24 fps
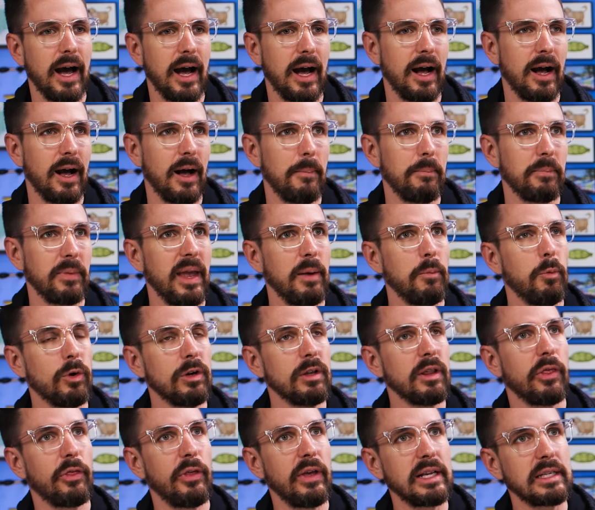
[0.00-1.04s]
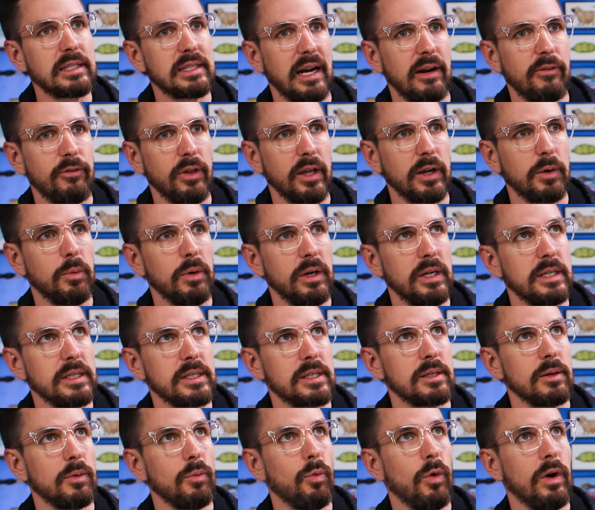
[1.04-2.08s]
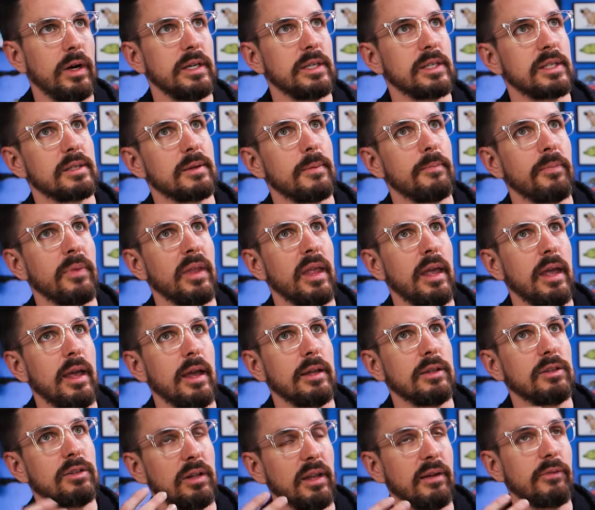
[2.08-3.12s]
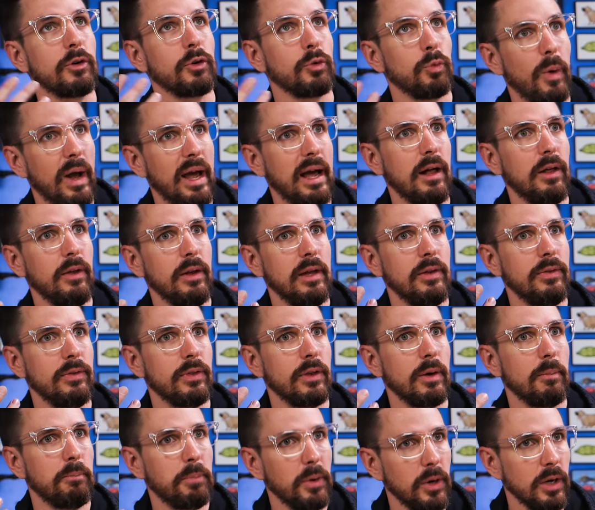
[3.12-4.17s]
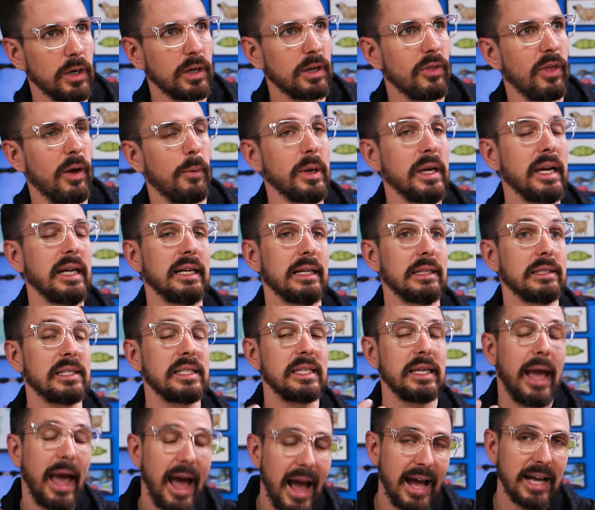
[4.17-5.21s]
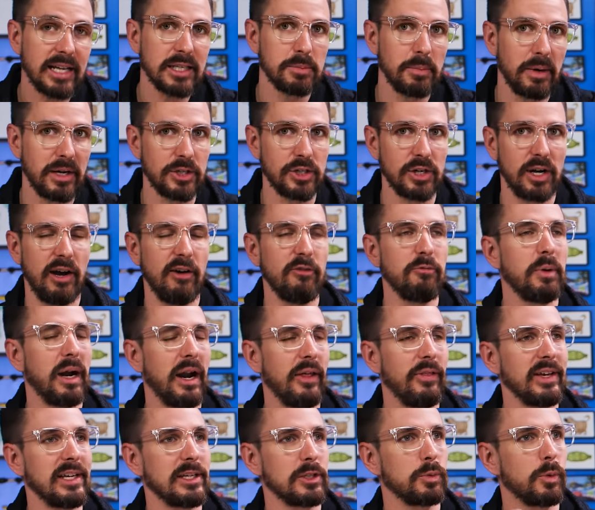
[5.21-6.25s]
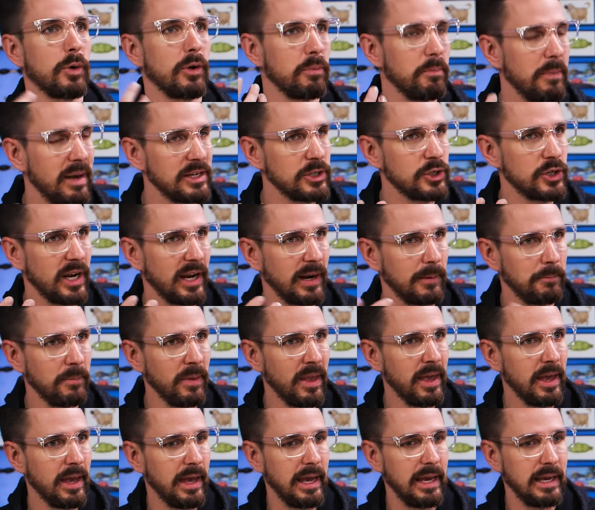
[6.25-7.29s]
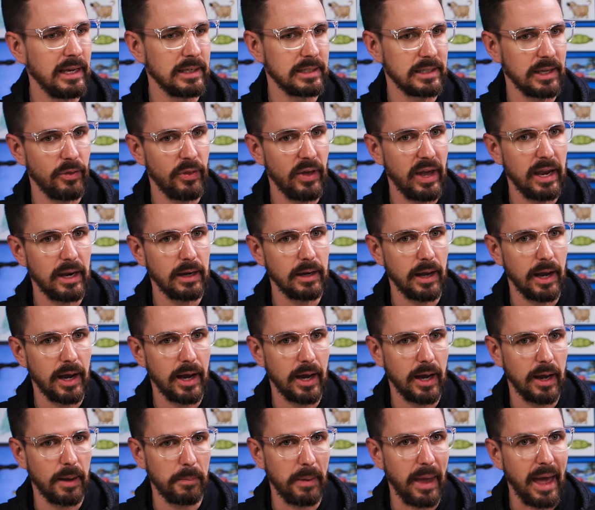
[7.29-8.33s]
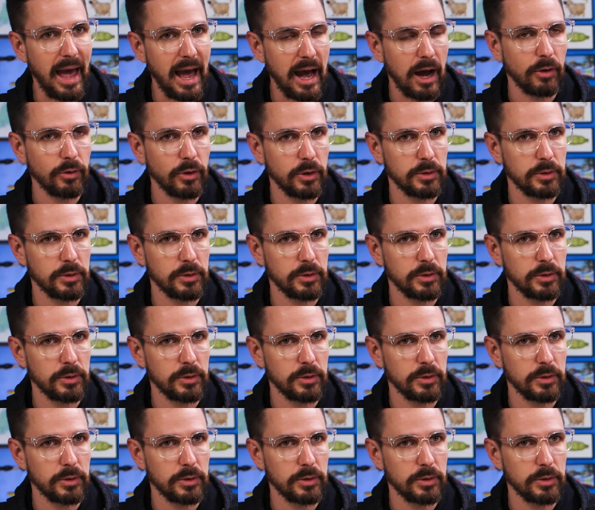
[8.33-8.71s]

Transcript: um, and one of the things that I feel like was was delivered well in the book that we didn't get to see as much of, but I think it's worth mentioning, is then um, how